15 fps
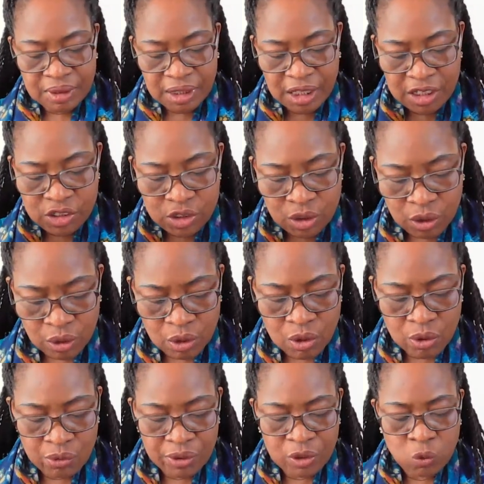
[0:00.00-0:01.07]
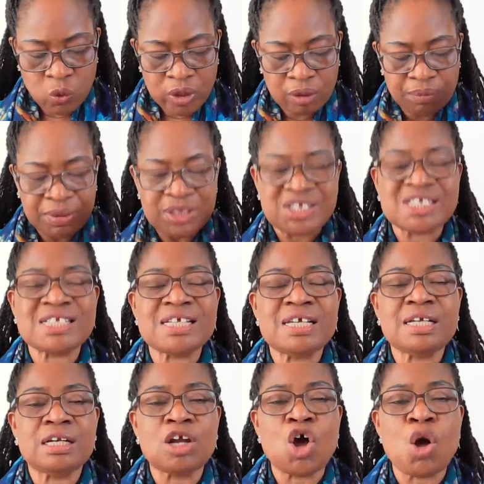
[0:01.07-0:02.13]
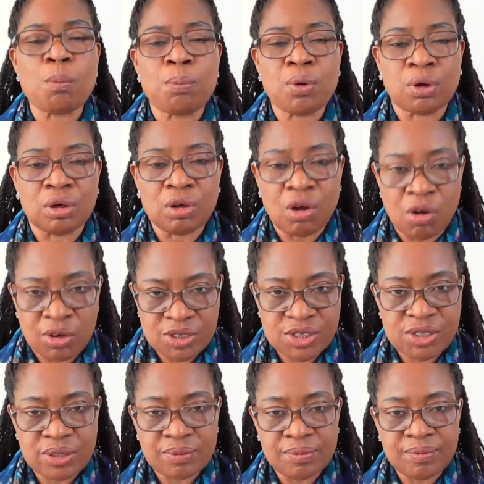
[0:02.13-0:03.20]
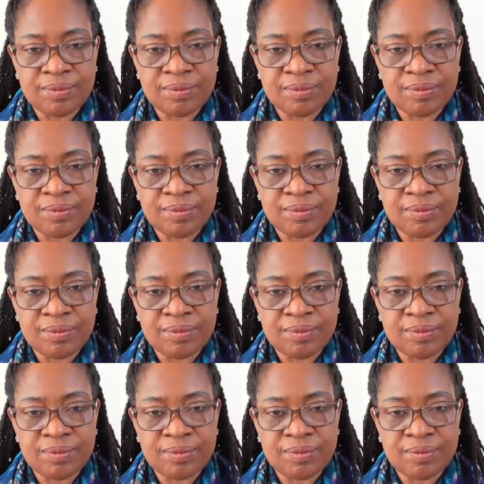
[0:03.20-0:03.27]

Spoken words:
His glory will be seen upon us.